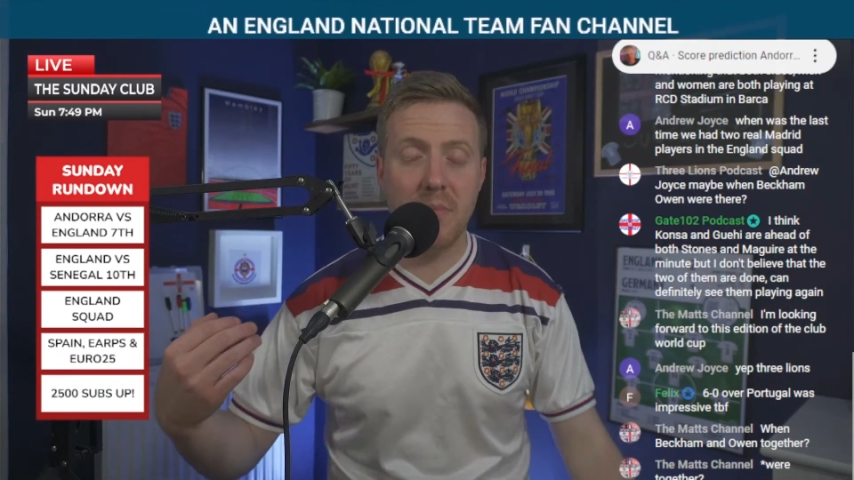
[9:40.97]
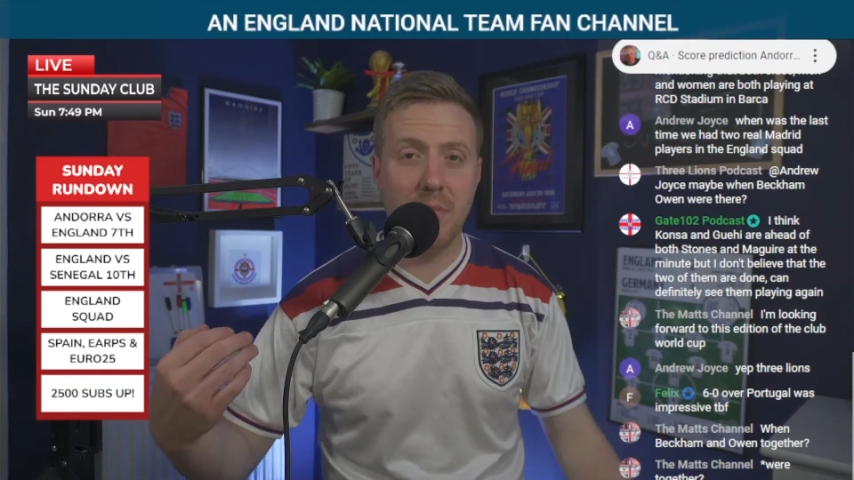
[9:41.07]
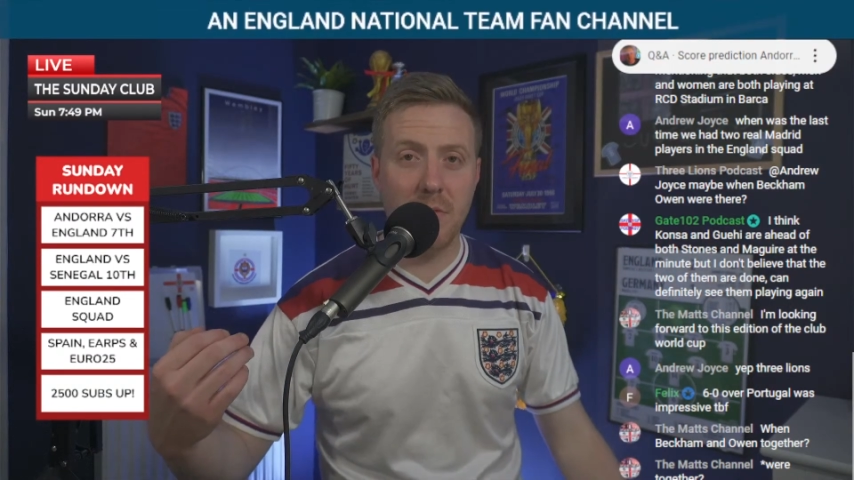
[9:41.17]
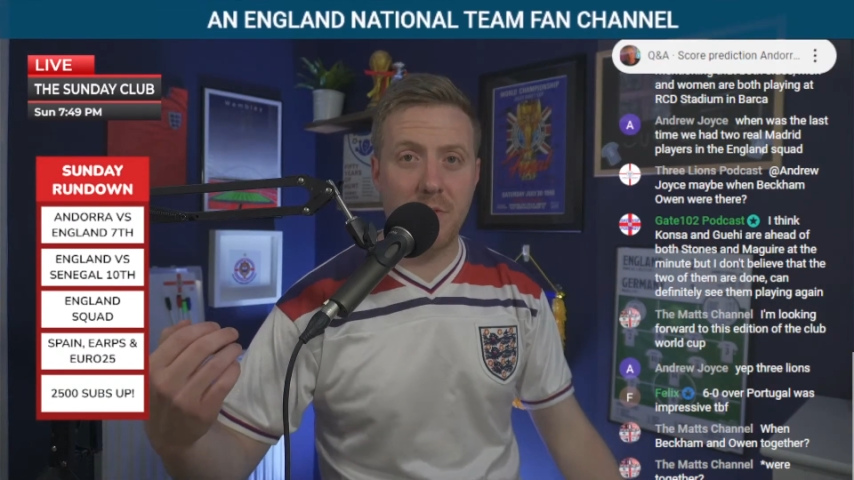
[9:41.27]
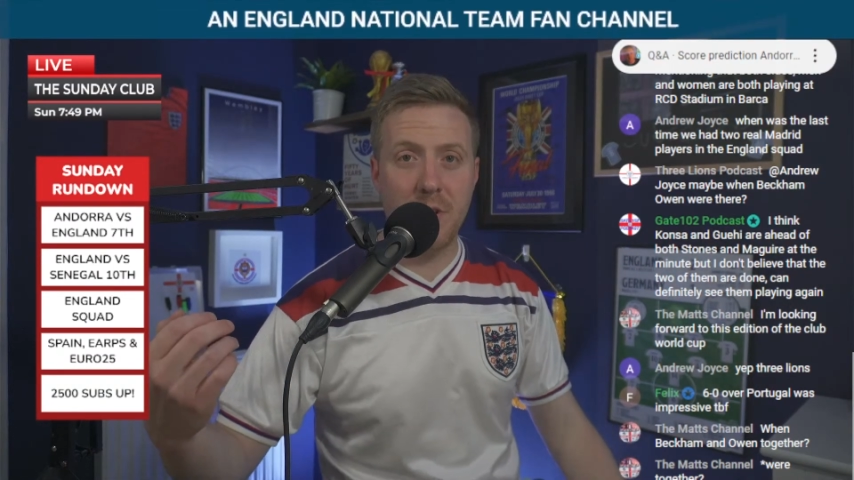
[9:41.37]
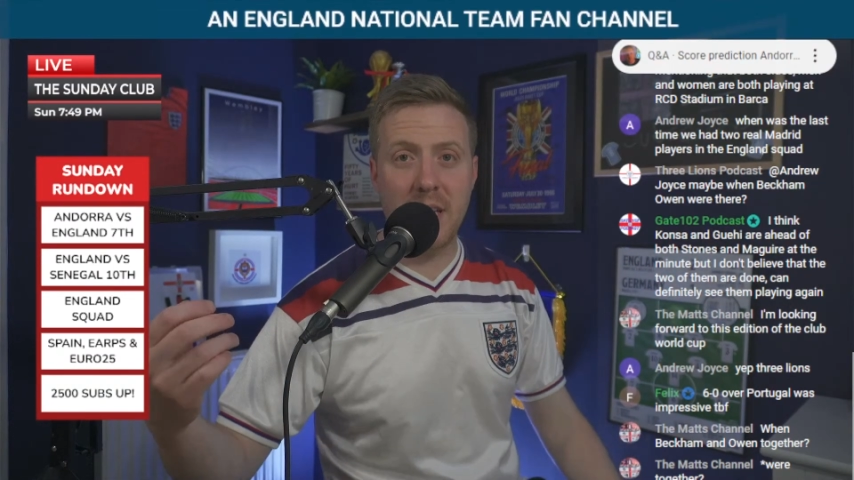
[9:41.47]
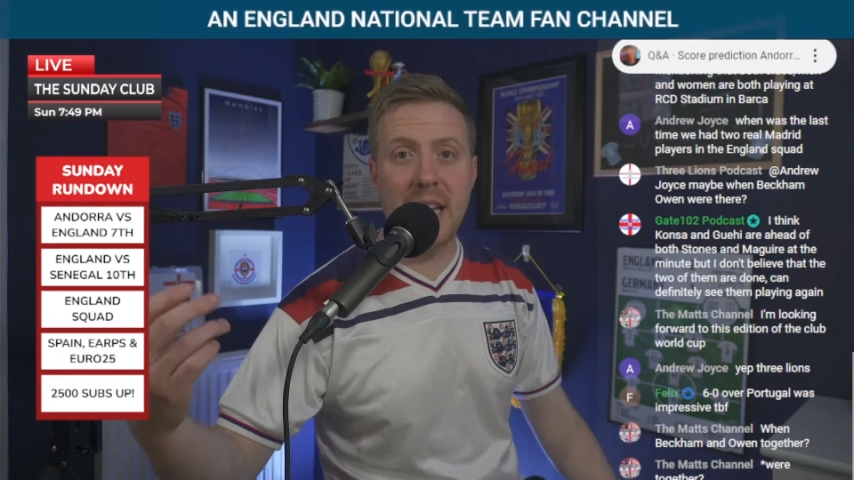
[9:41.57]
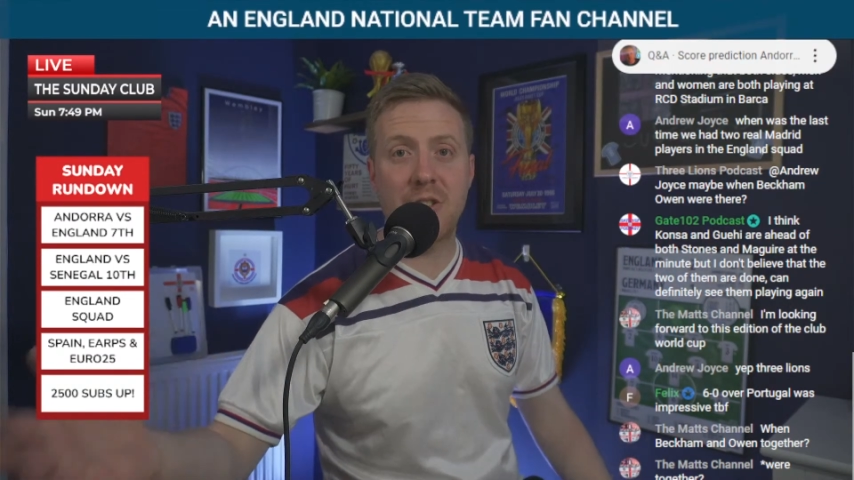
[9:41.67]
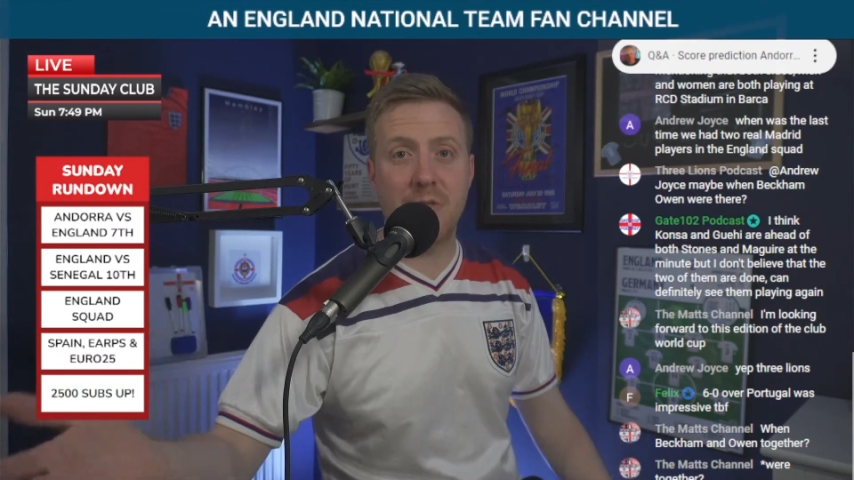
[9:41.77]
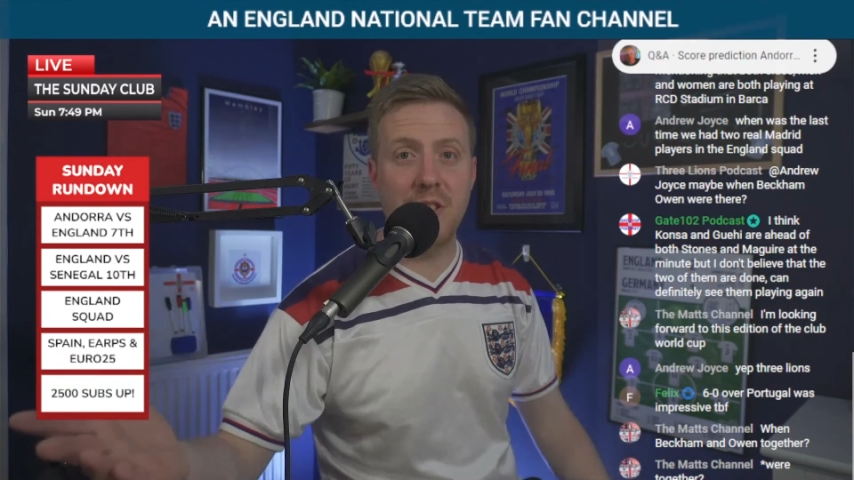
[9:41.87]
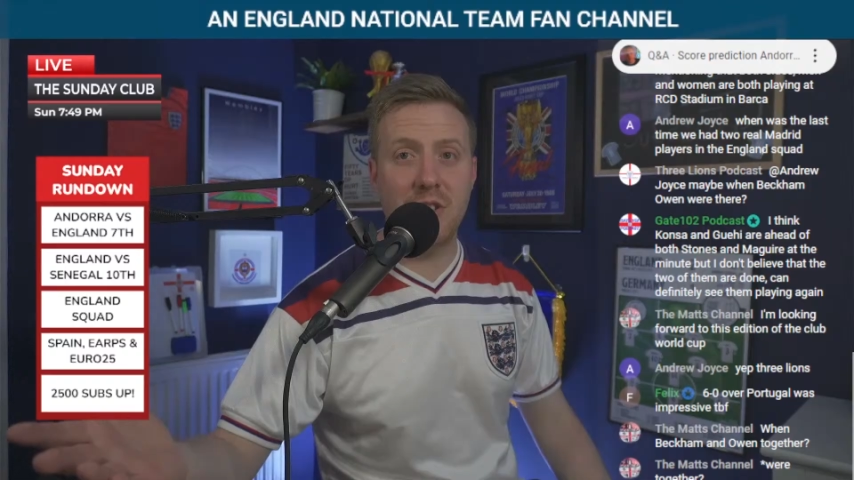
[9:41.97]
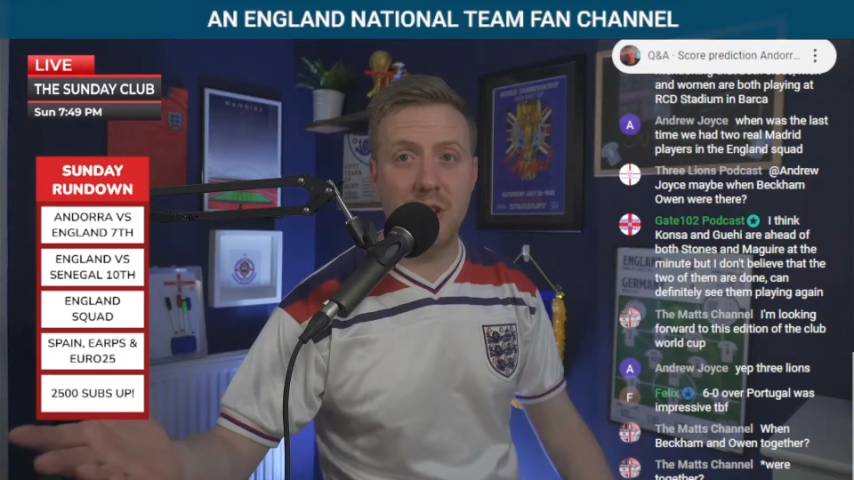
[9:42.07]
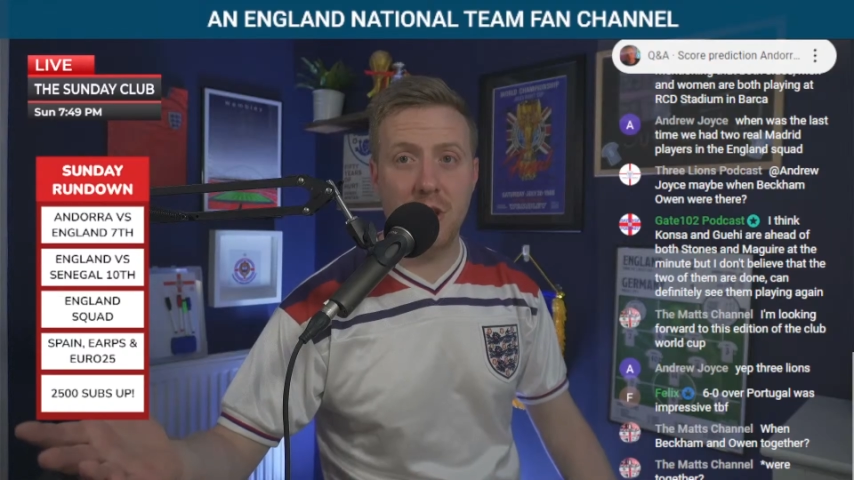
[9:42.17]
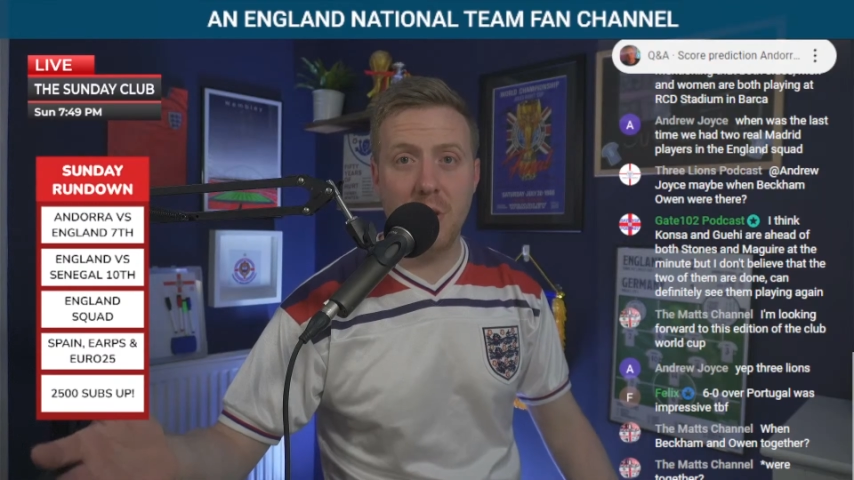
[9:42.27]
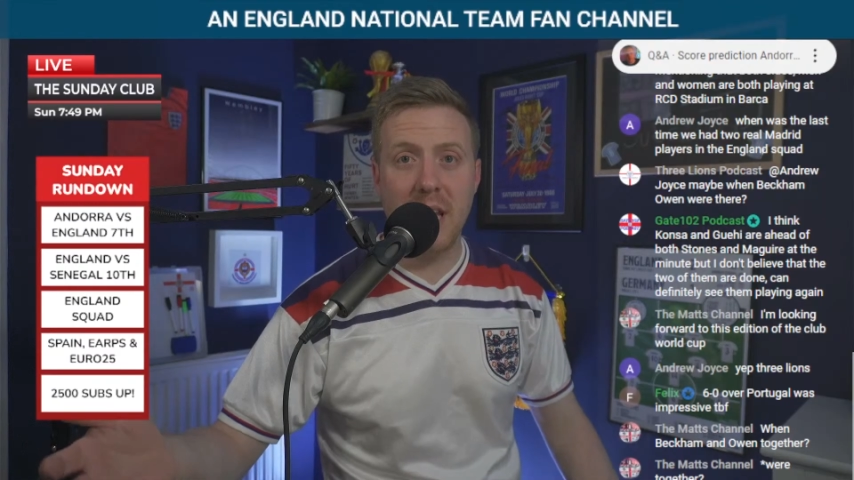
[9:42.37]
for Cancer
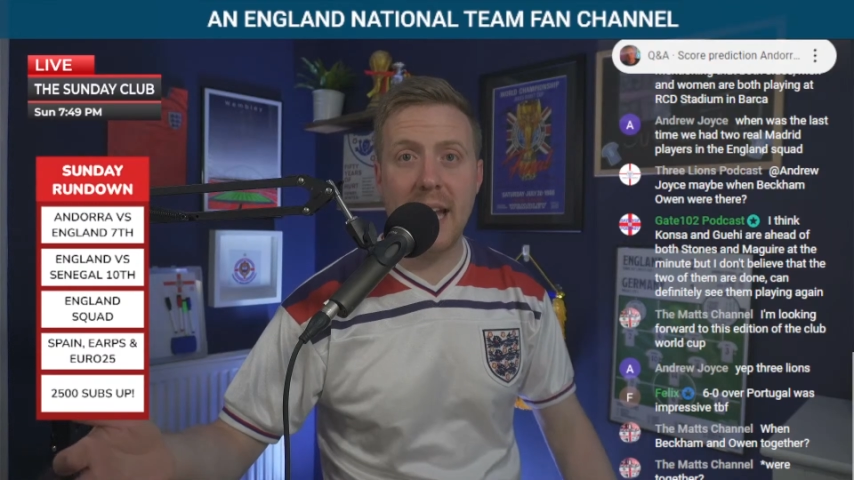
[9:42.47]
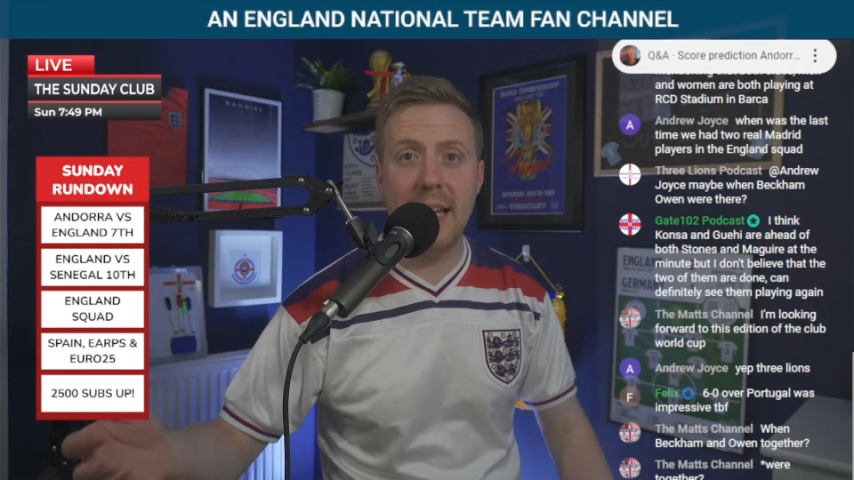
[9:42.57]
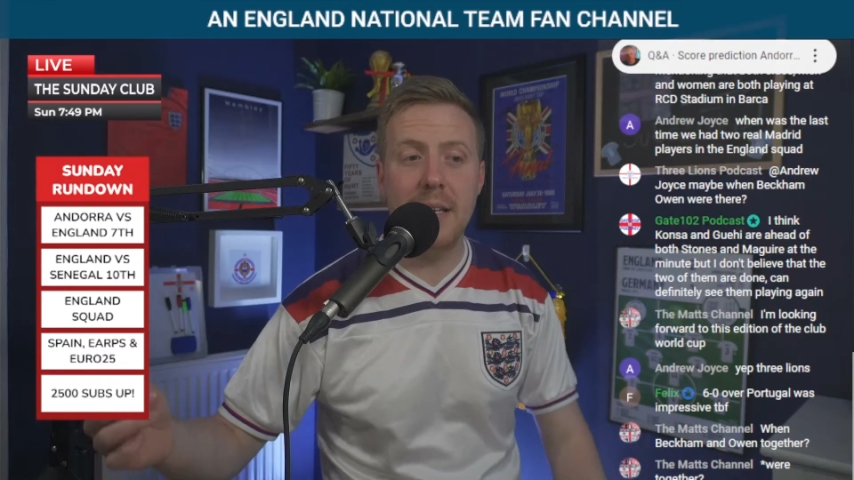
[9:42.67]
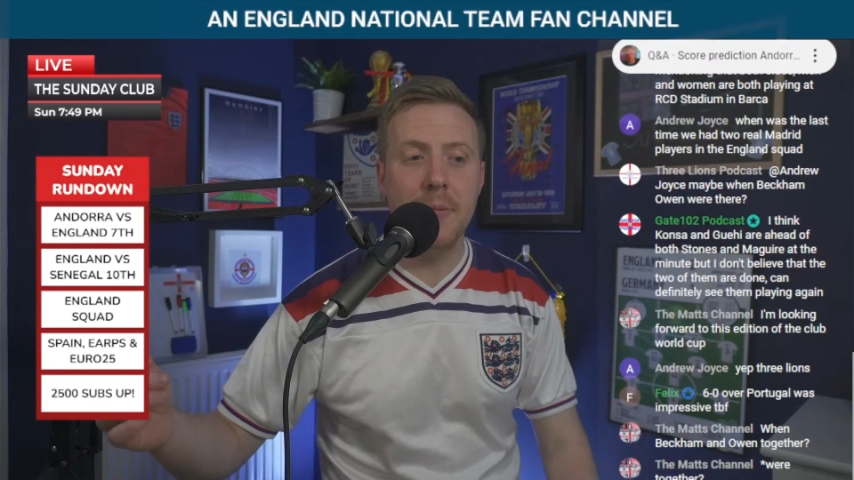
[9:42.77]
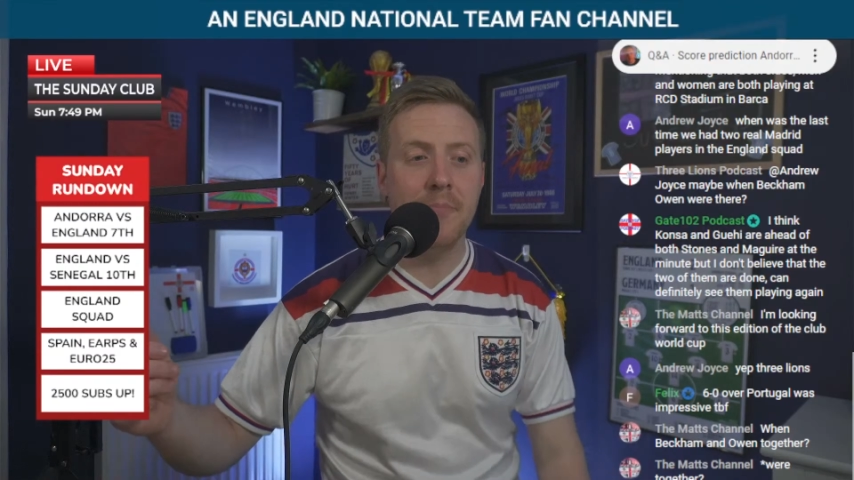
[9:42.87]
Research UK.